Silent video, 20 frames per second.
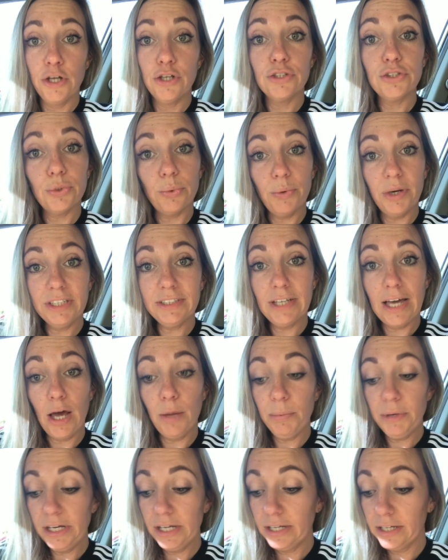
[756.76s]
So what's
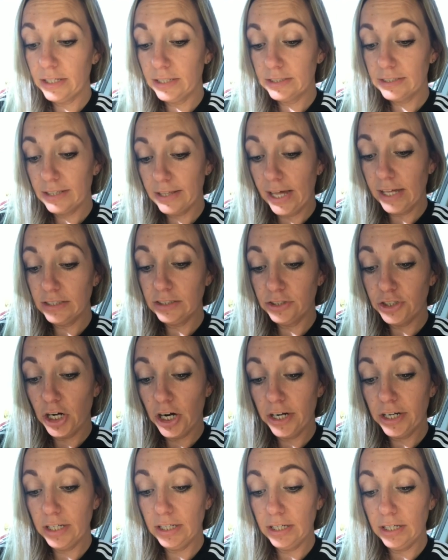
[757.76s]
happening is that's
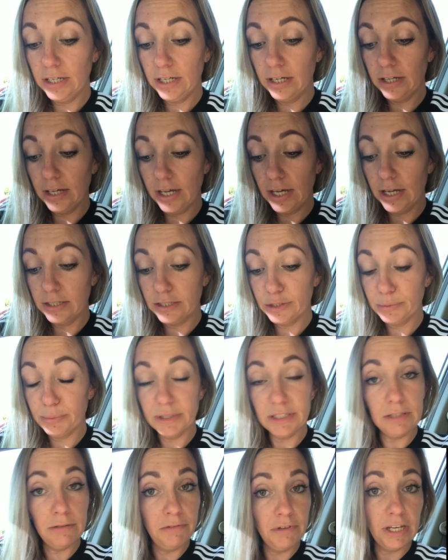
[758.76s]
targeting a
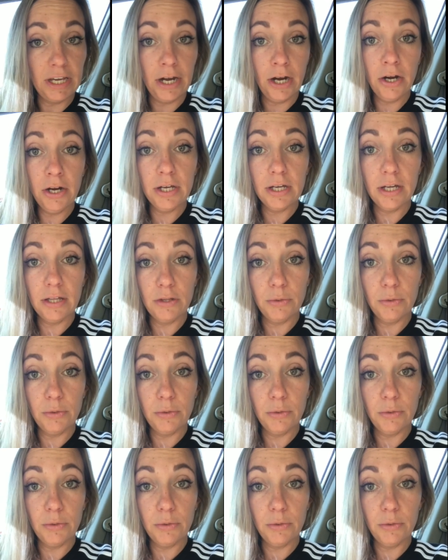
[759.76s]
specific area.